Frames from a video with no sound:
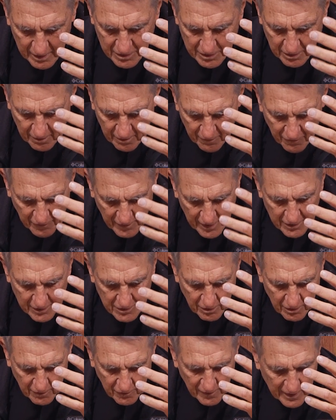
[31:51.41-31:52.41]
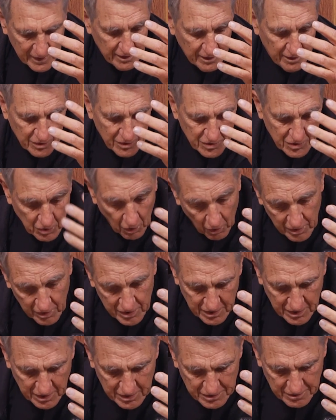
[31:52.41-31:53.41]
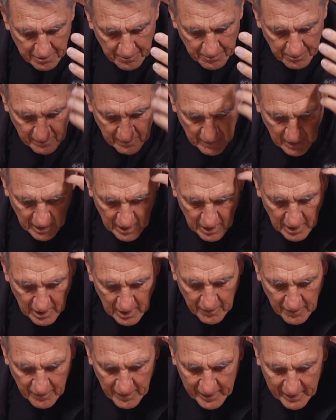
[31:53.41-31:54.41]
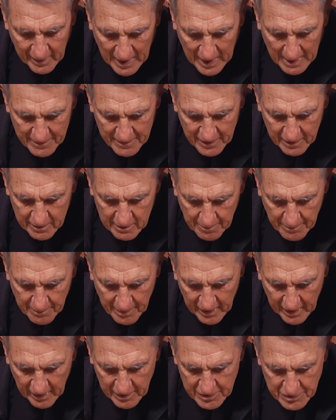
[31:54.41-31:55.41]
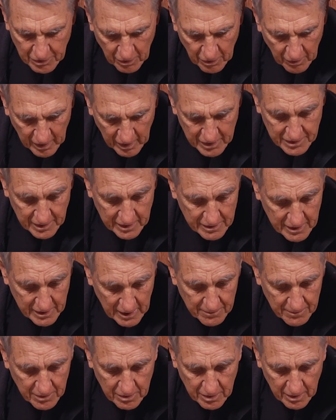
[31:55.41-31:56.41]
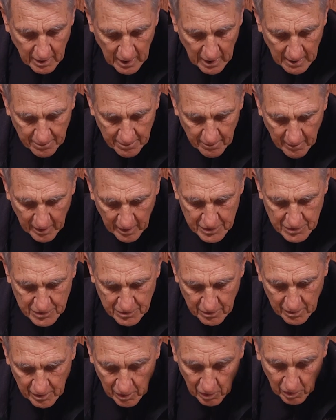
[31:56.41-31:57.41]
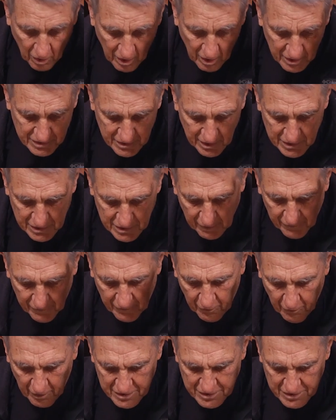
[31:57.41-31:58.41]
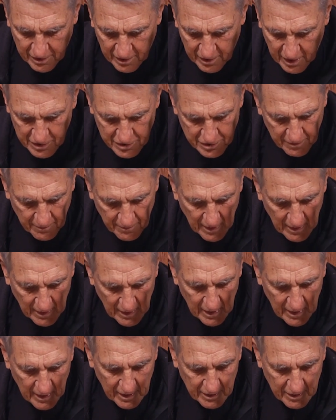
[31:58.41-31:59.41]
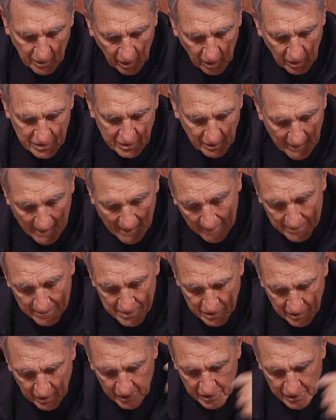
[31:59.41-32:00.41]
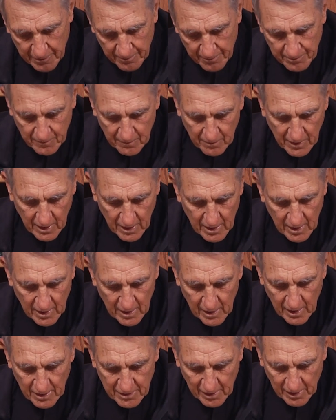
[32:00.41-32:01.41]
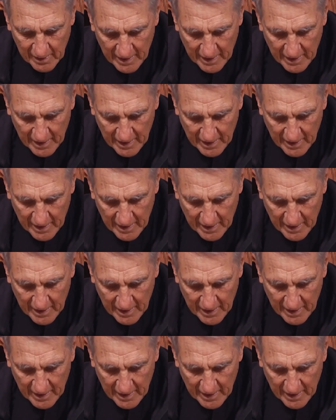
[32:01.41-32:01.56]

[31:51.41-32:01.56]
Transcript: so that faith took flight in historicism, the copying of the past, or else attempted to compromise or lost itself in resignation and cultural abstinence. The